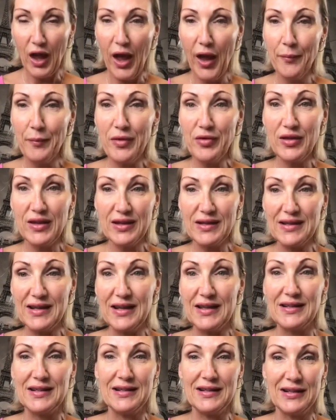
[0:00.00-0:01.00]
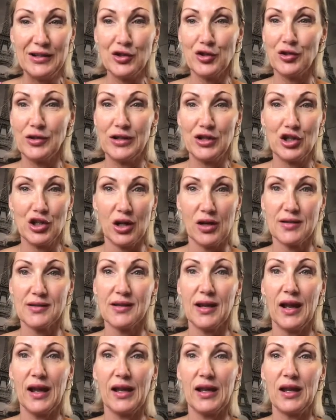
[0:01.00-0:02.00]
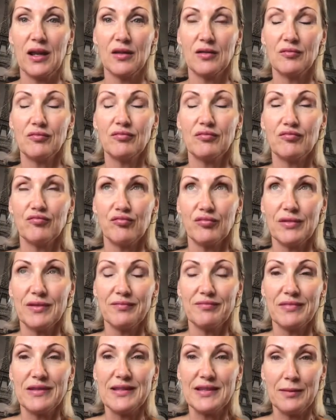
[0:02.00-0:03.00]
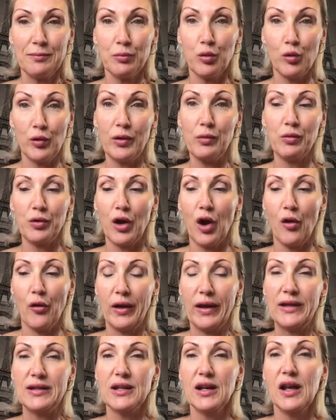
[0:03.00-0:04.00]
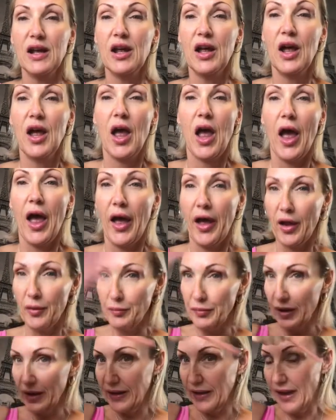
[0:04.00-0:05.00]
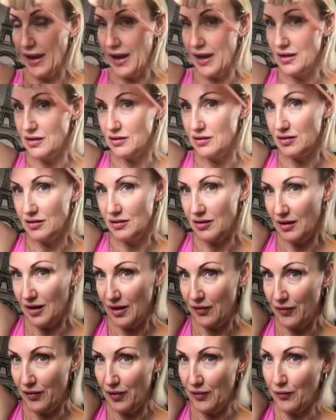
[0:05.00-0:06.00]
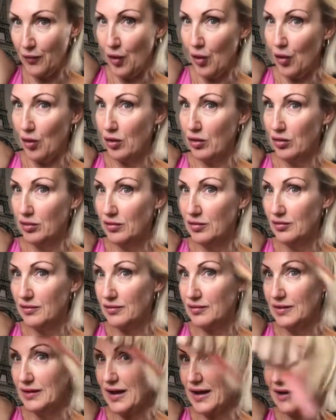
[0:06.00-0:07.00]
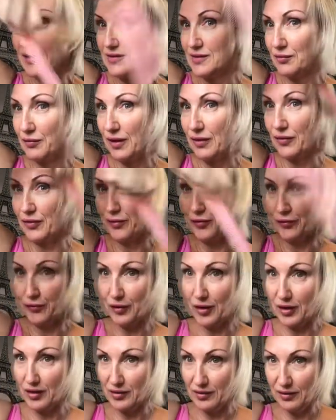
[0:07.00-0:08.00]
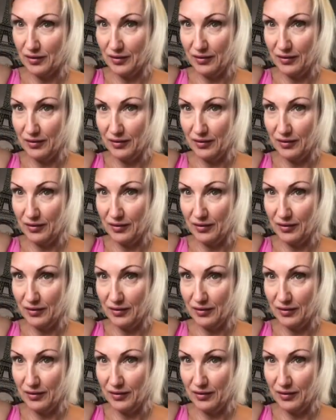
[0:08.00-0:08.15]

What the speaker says: This is literally just a simple little guide. Again, if you've got layers around the front.